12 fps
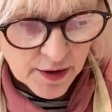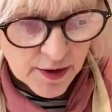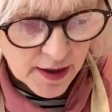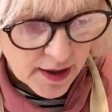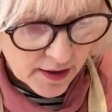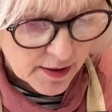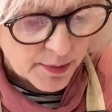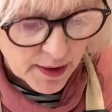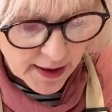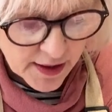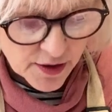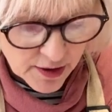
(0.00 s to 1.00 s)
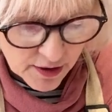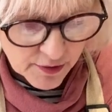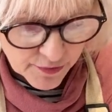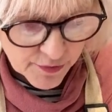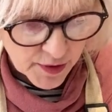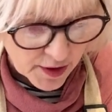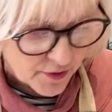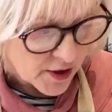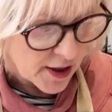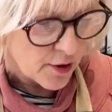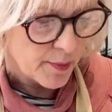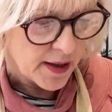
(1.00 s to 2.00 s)
explanation of
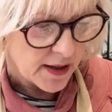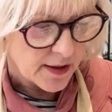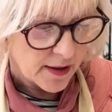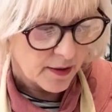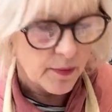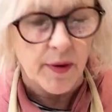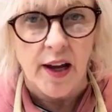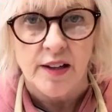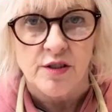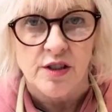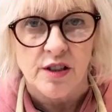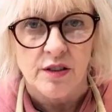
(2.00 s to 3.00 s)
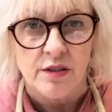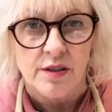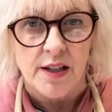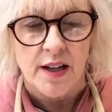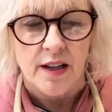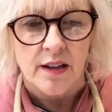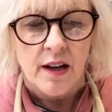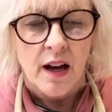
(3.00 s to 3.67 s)
gel medium and how to use it.